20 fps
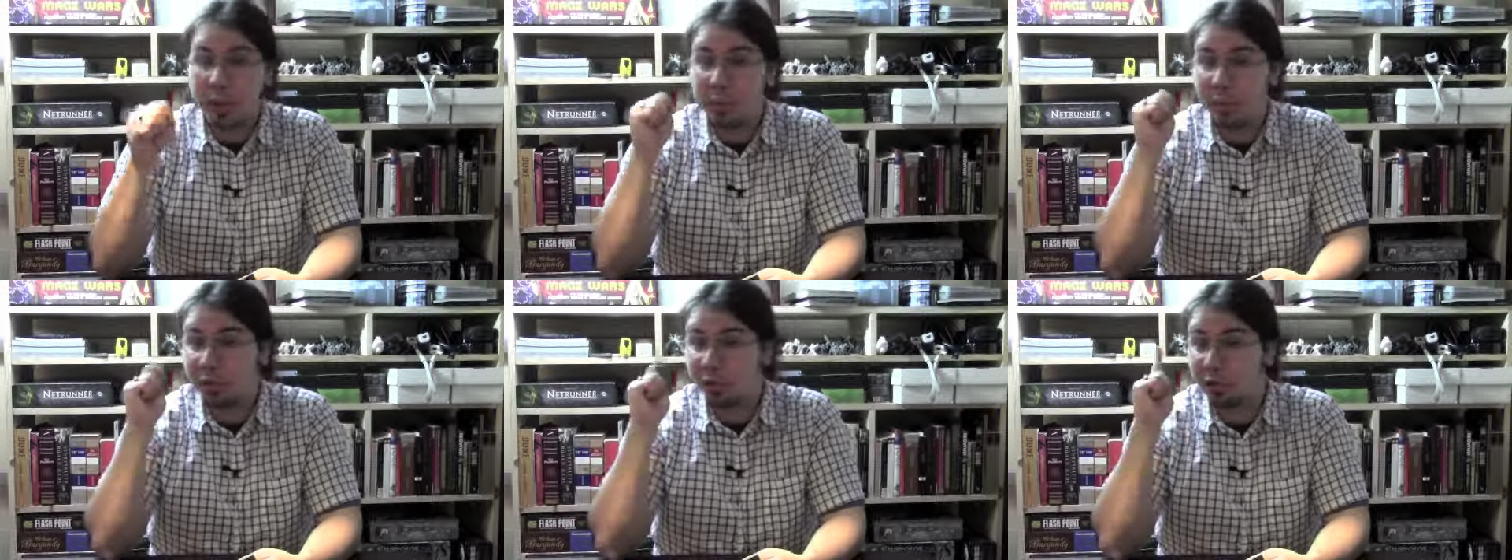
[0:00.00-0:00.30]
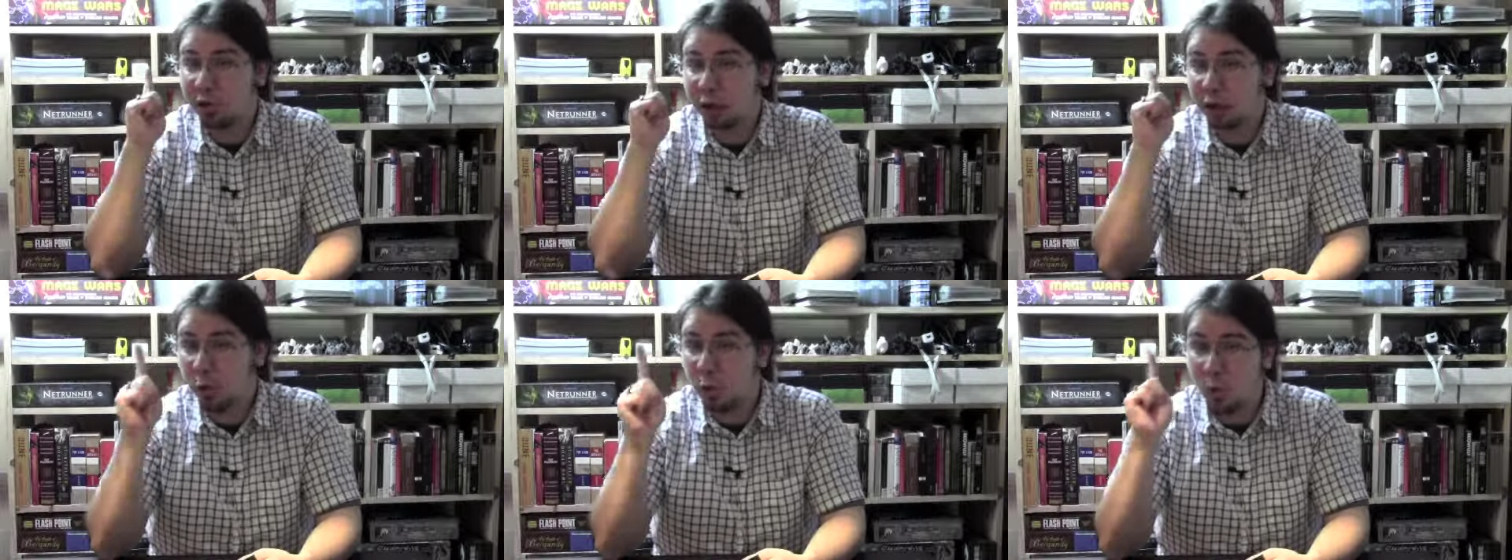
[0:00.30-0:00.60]
but
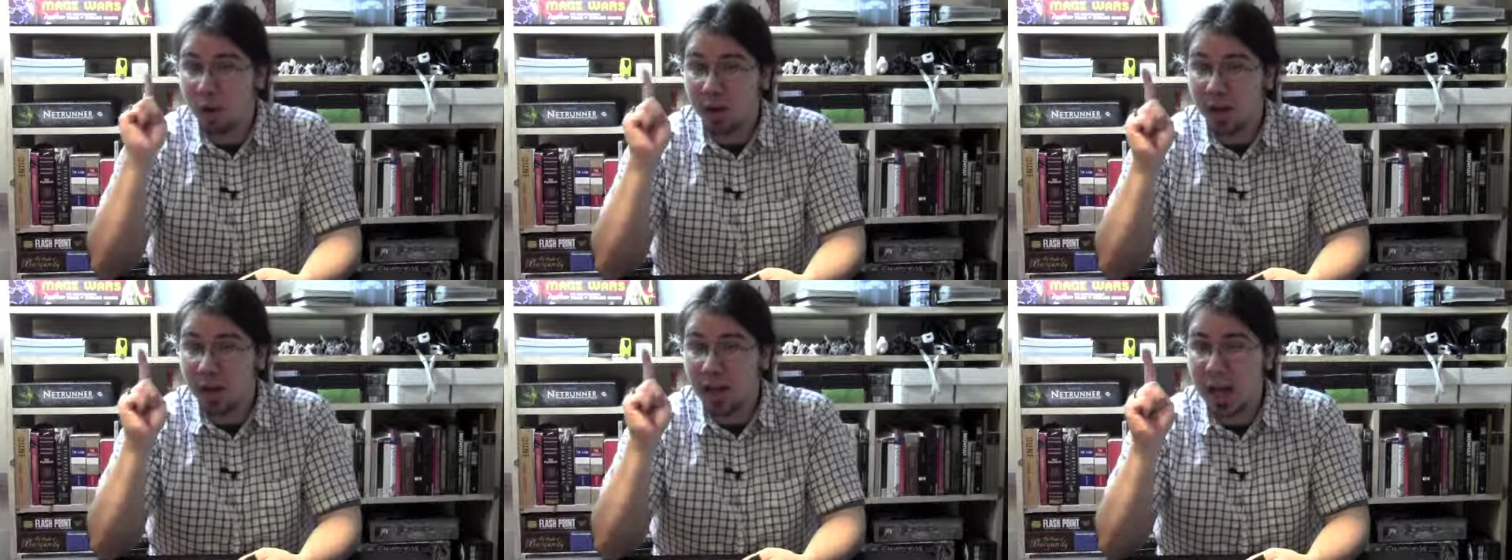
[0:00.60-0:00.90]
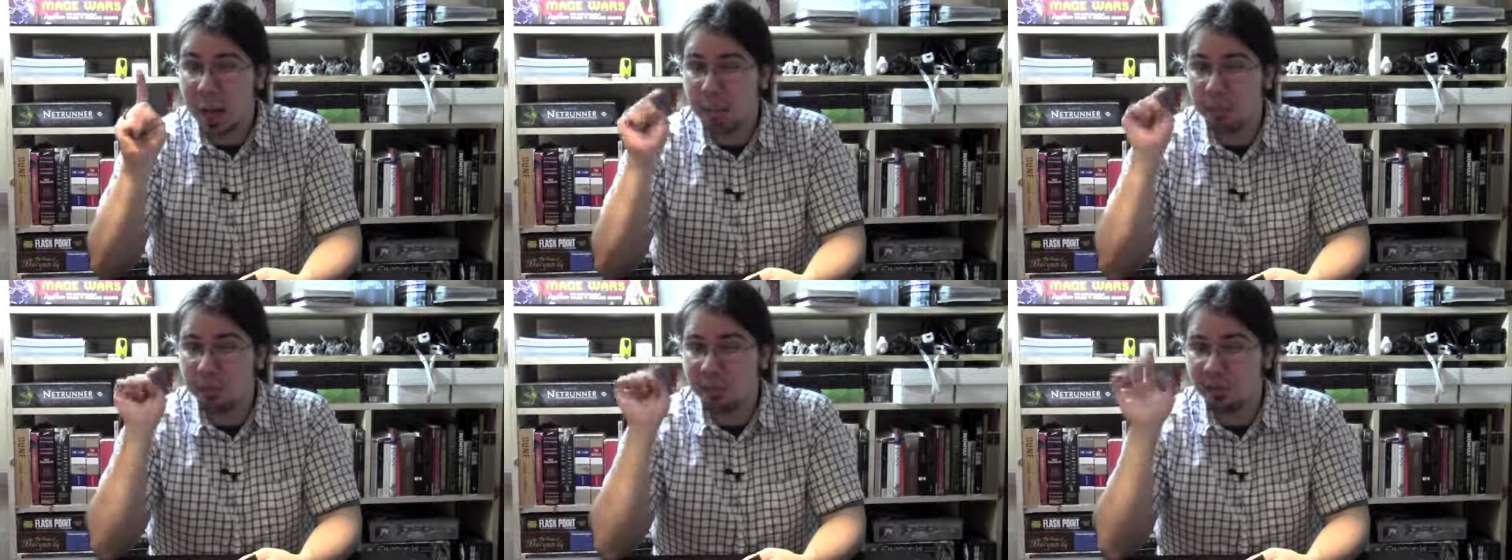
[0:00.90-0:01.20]
there's only 1
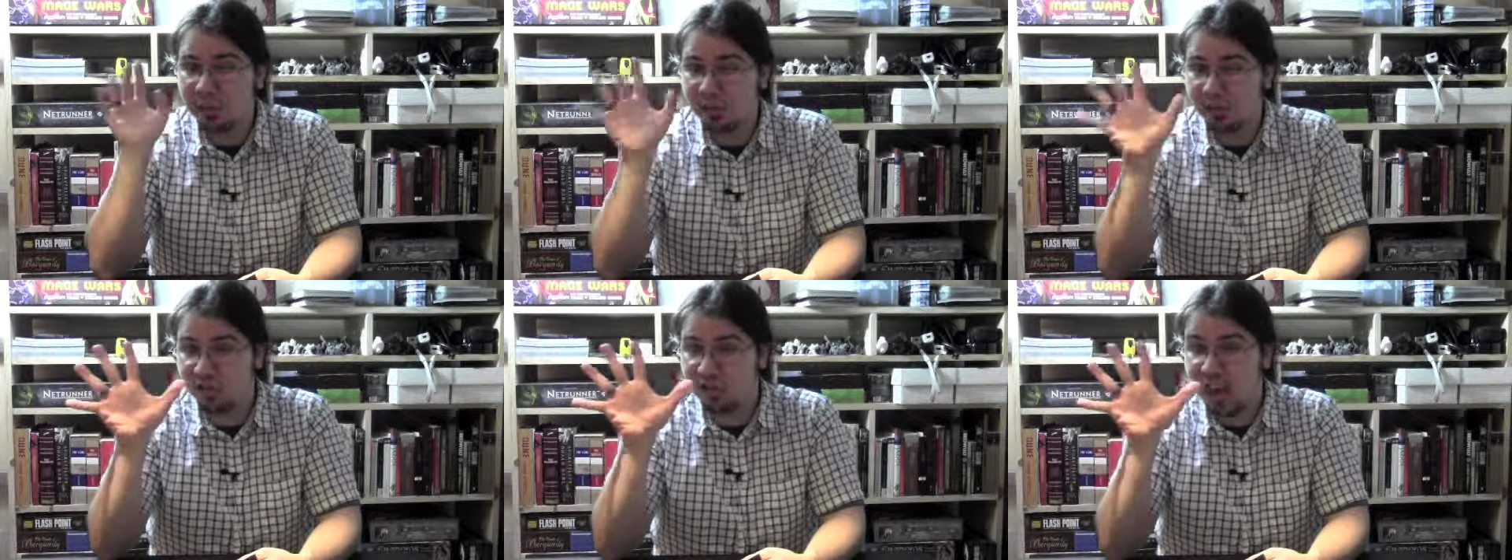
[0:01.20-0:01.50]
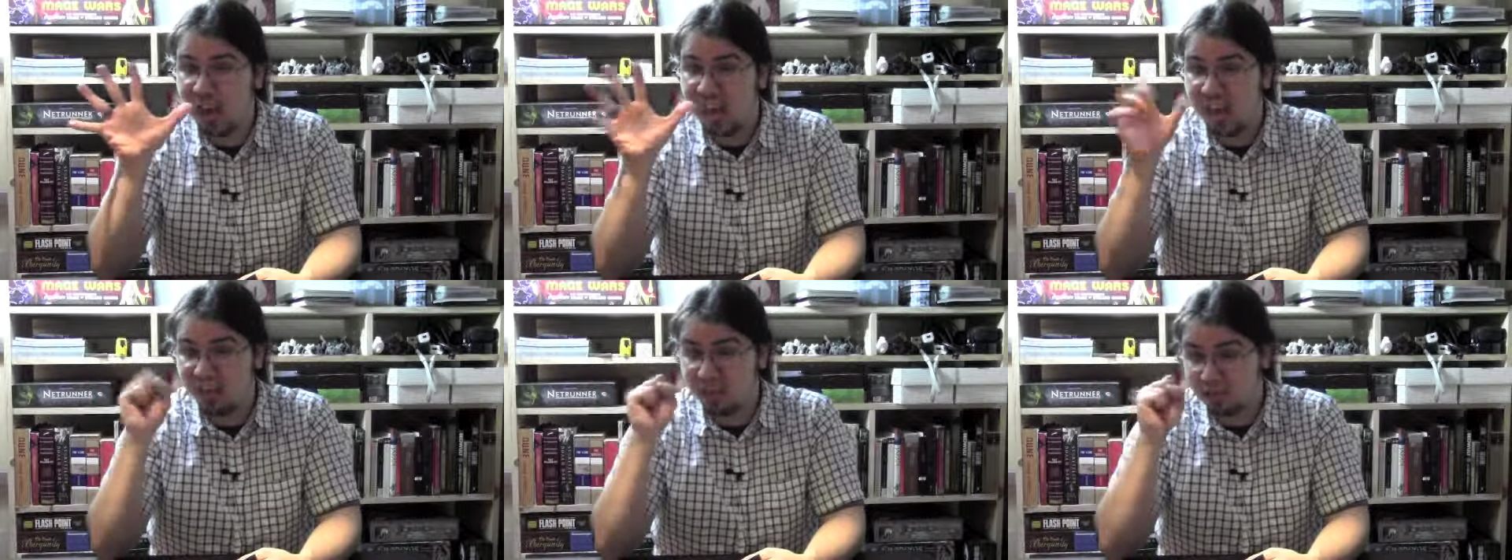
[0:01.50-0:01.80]
copy of each
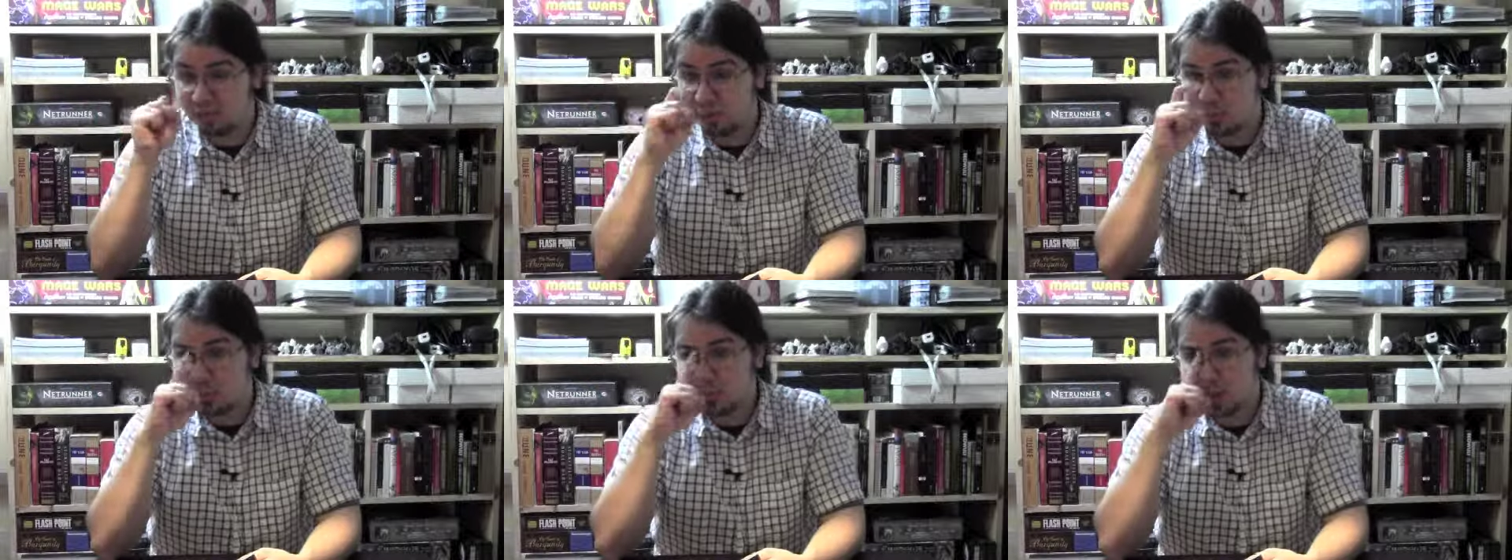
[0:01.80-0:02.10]
5,